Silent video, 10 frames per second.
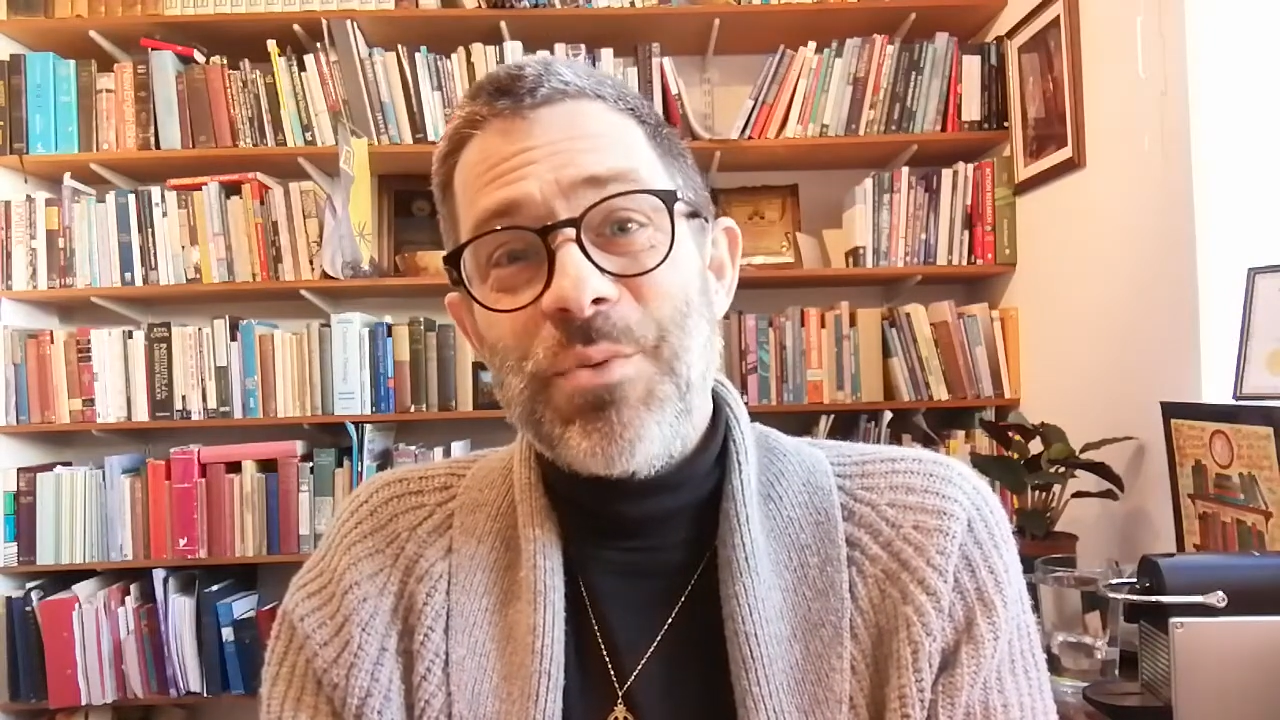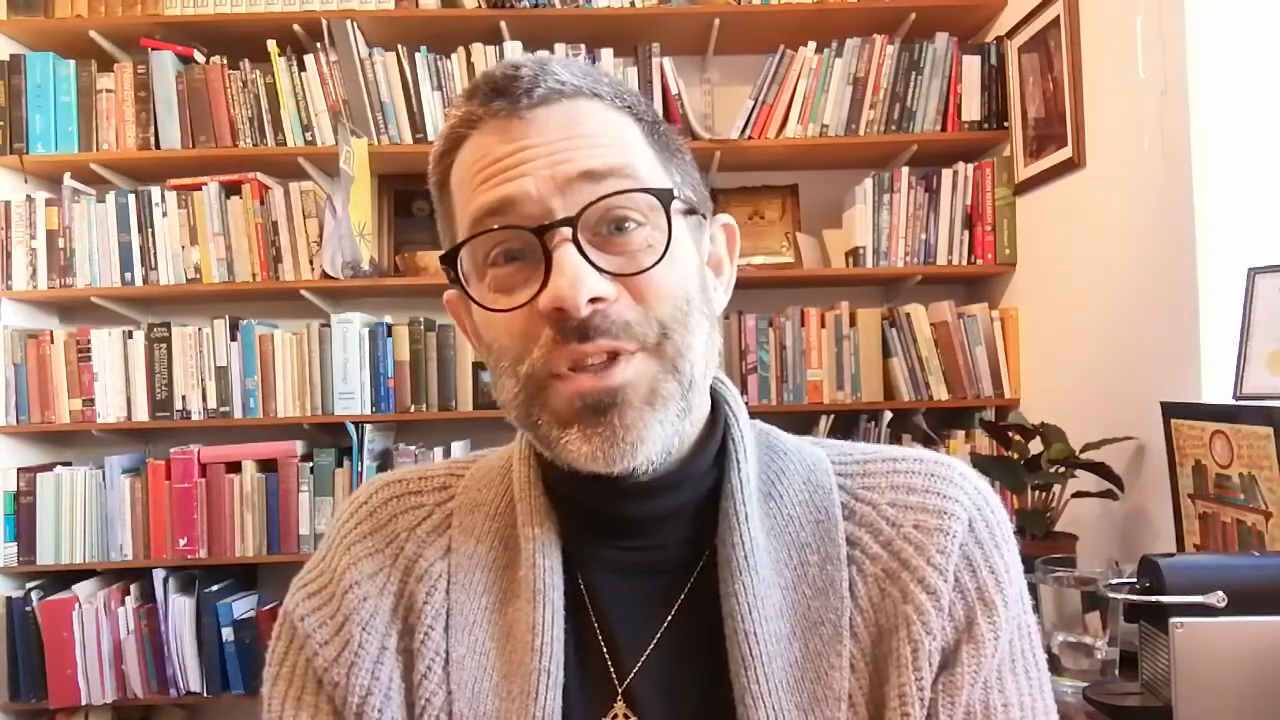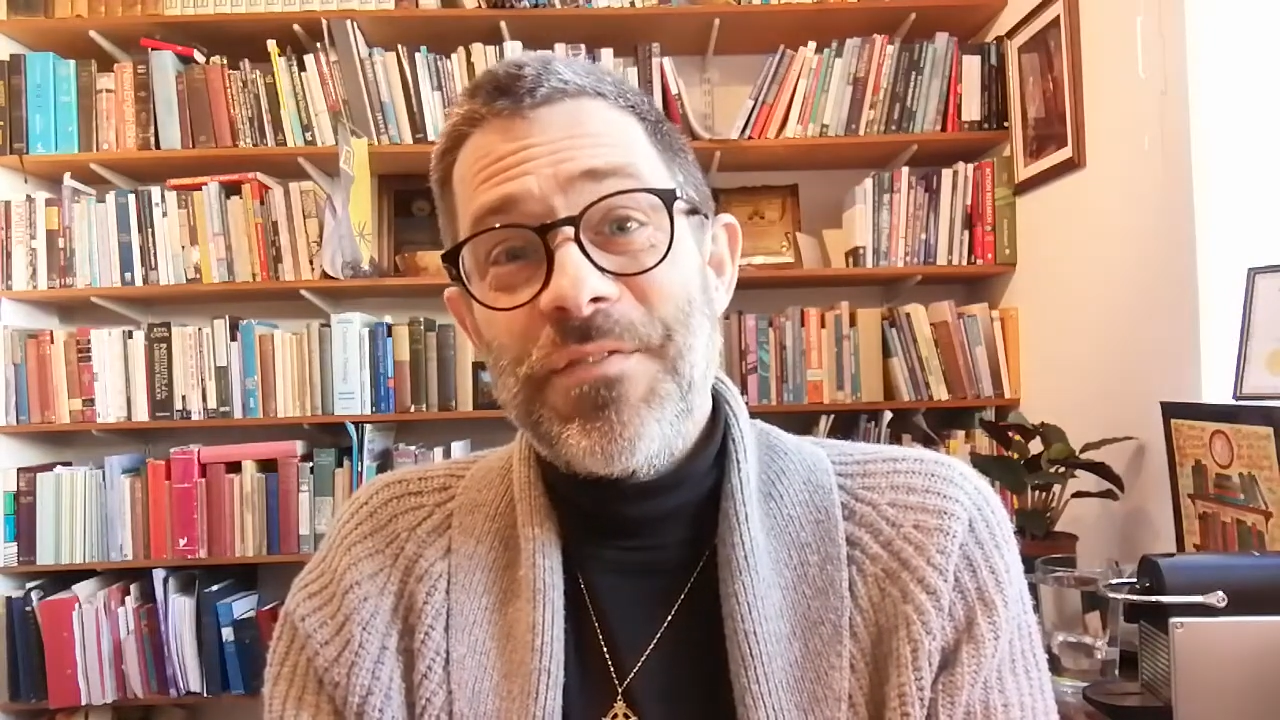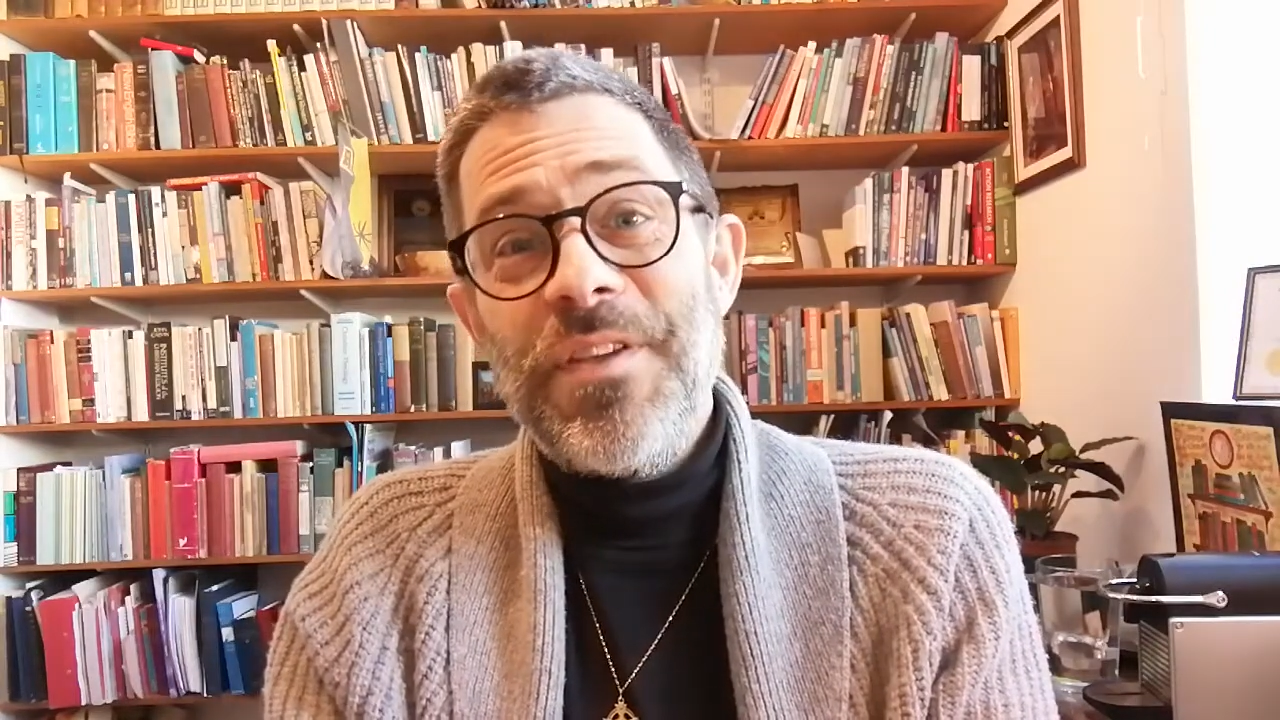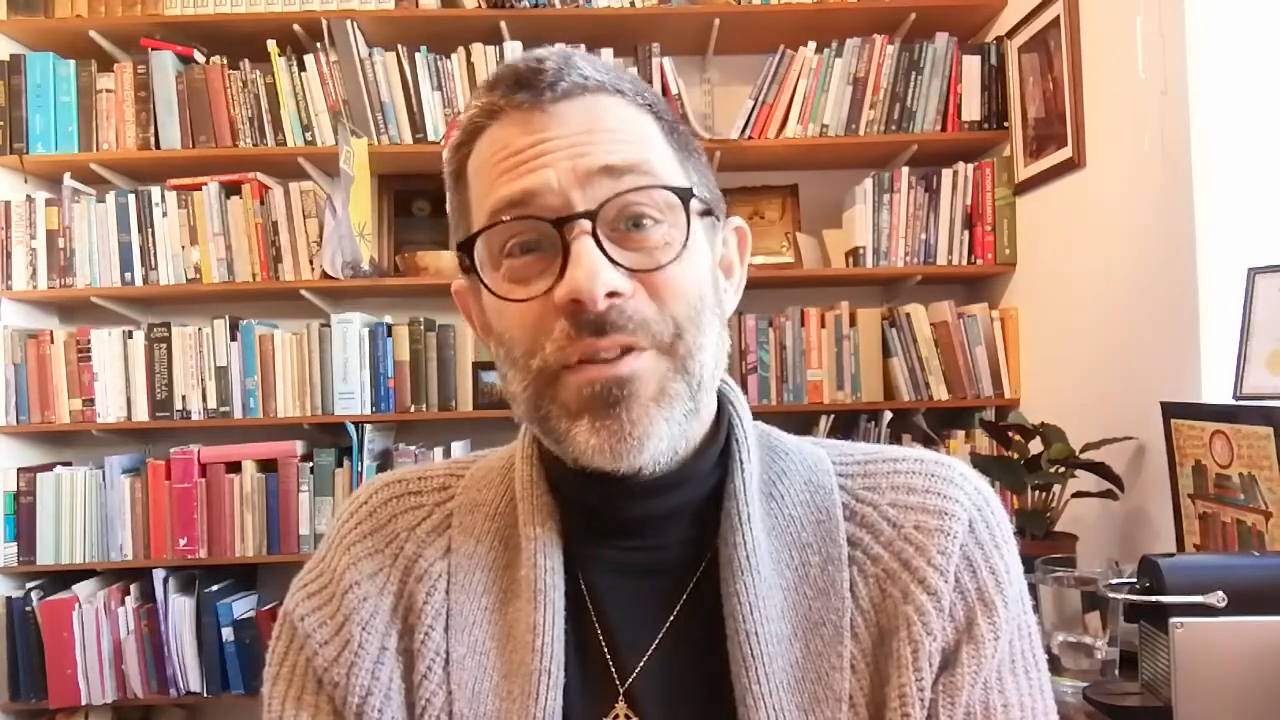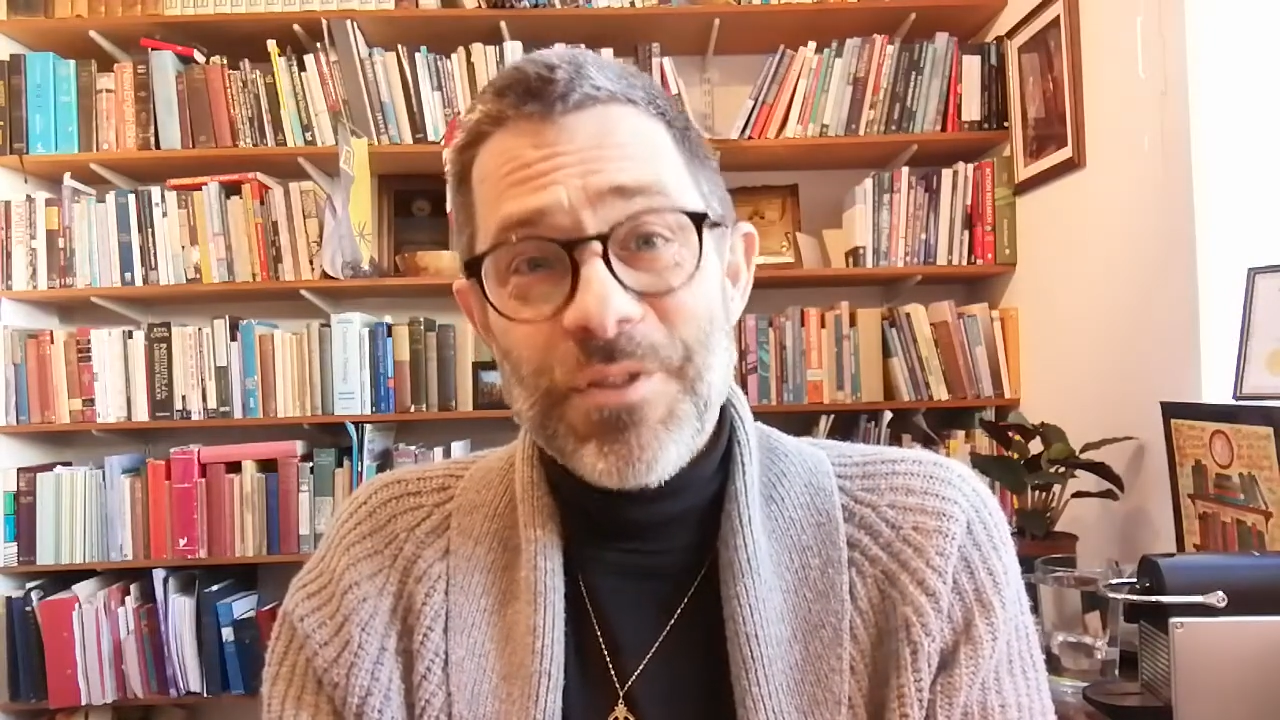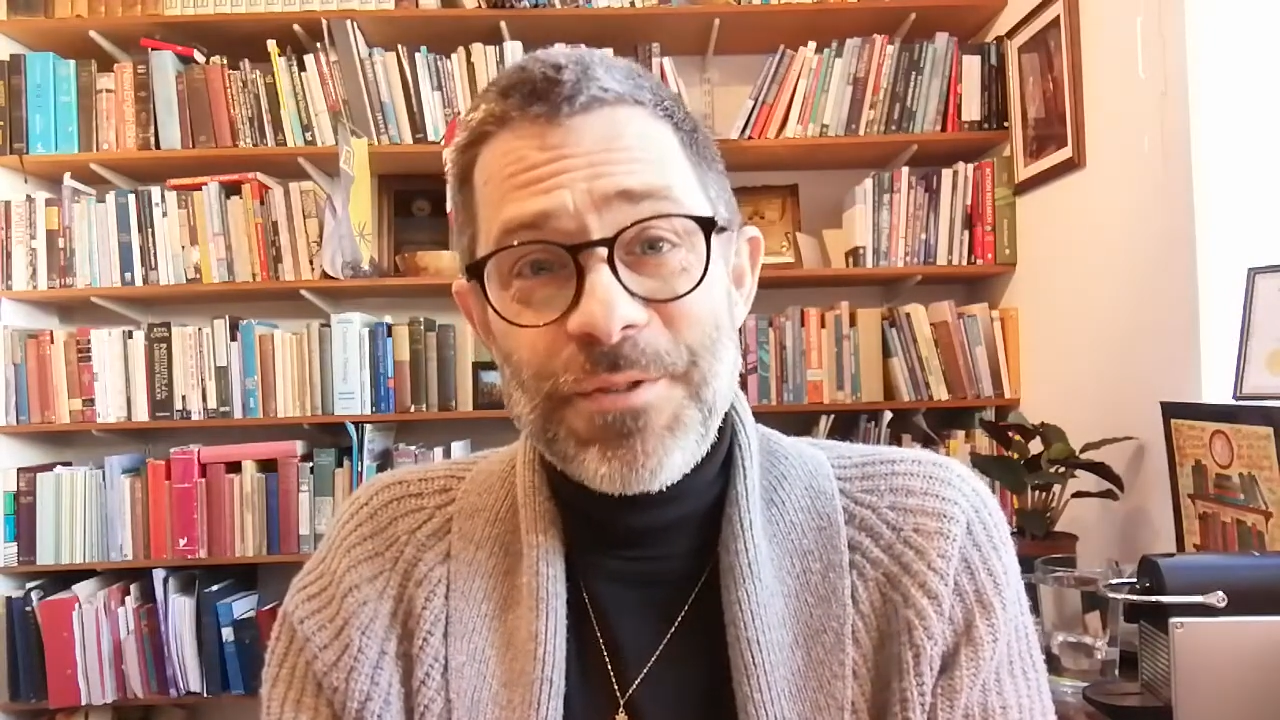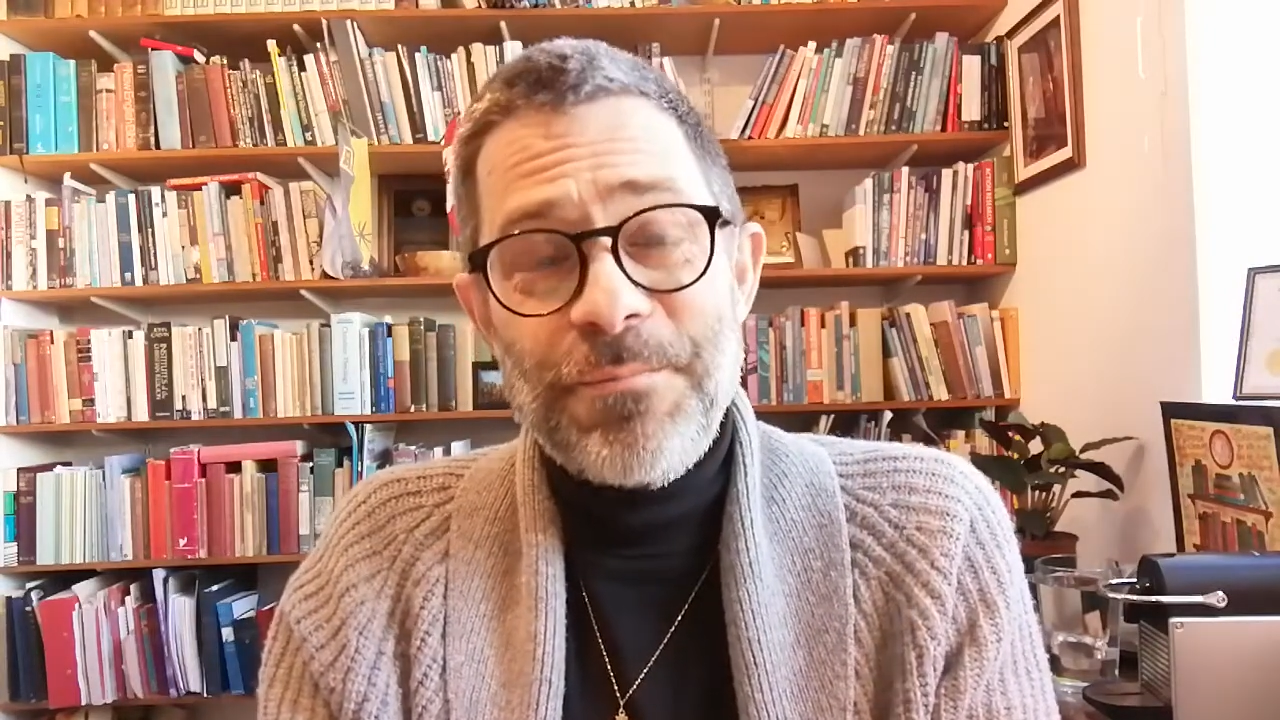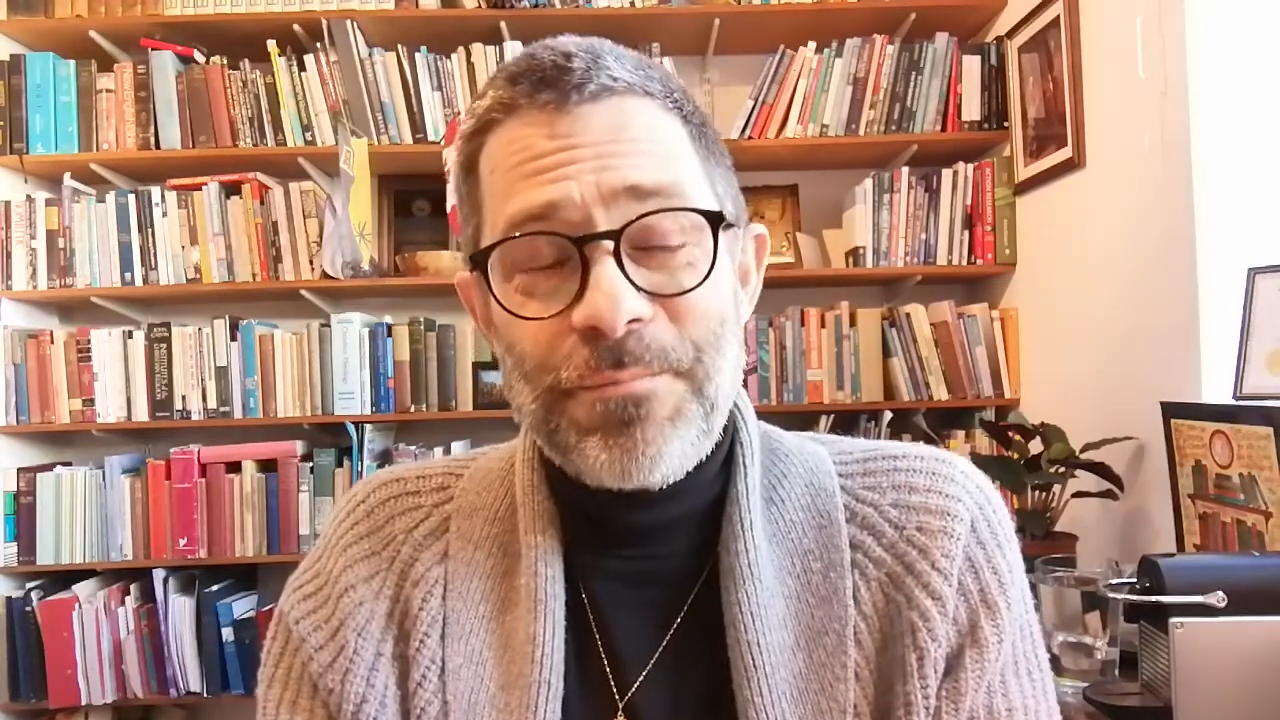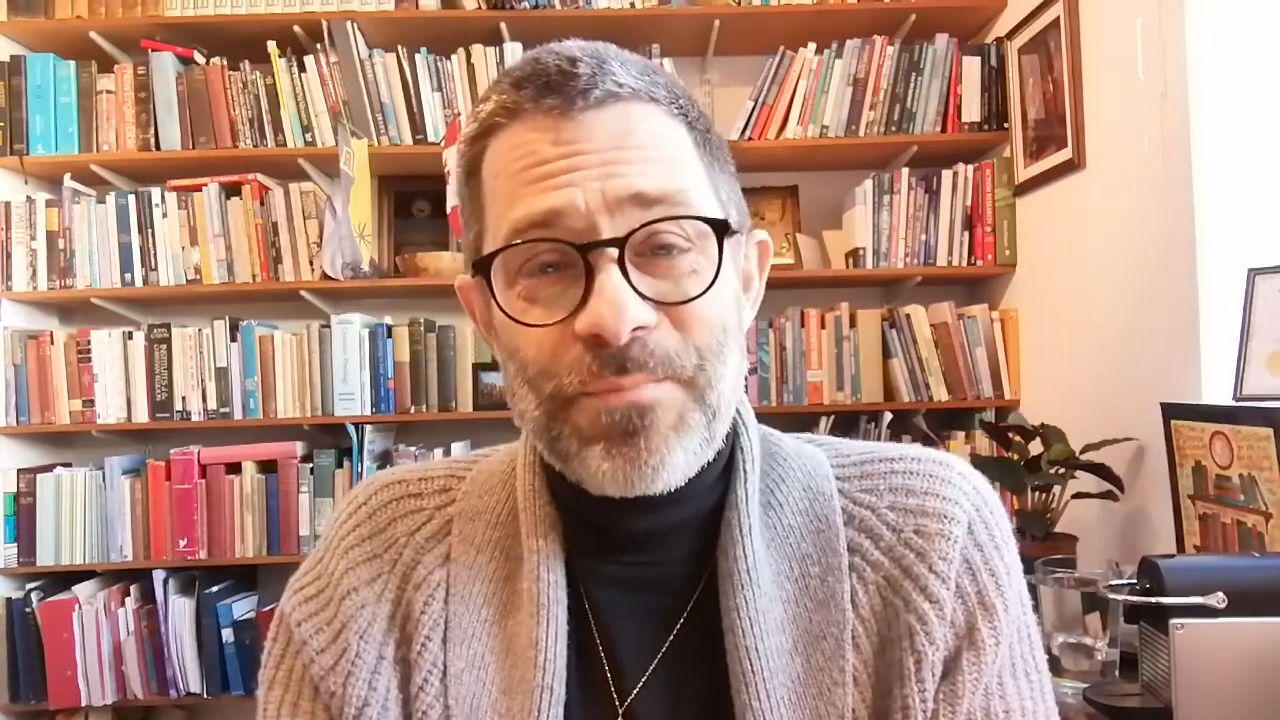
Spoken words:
there was a field.